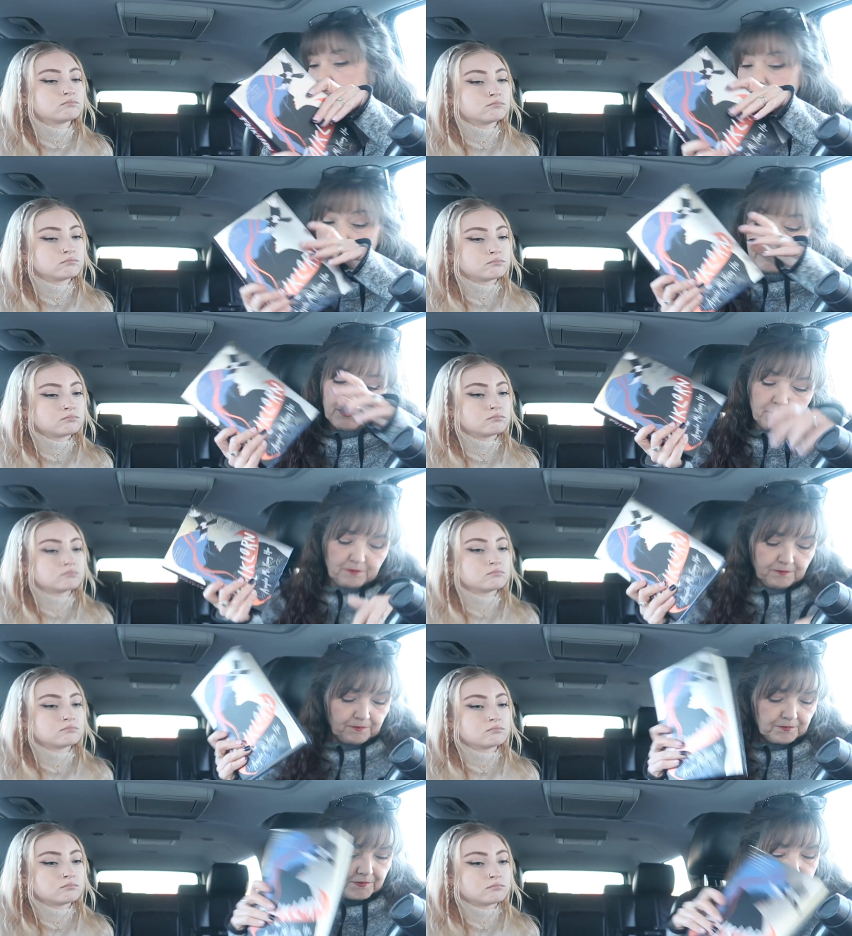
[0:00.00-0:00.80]
Speaker 1: So
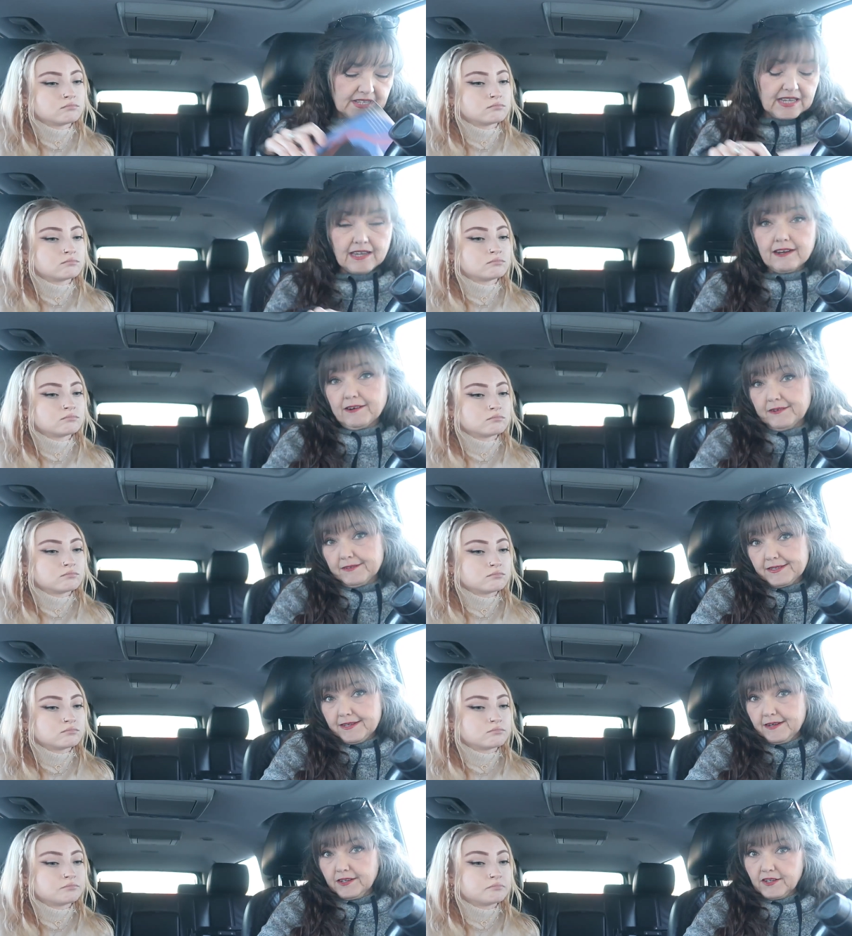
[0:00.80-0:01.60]
I don't know,
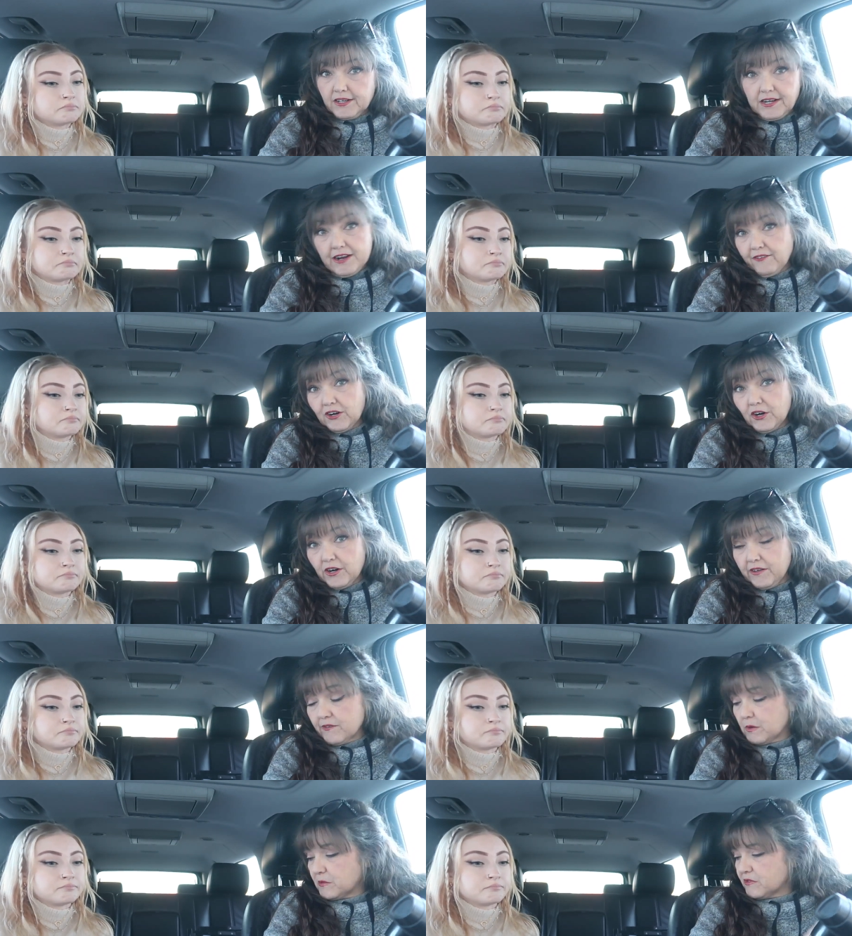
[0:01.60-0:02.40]
sounded good. Never heard
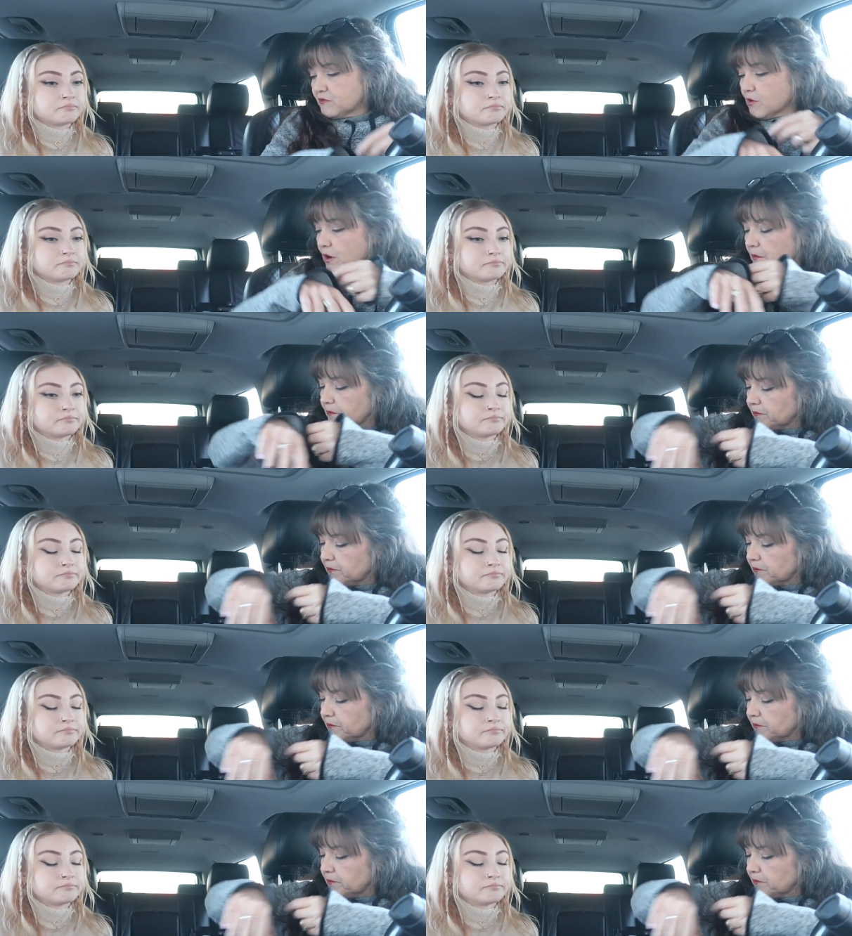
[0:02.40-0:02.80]
of it before.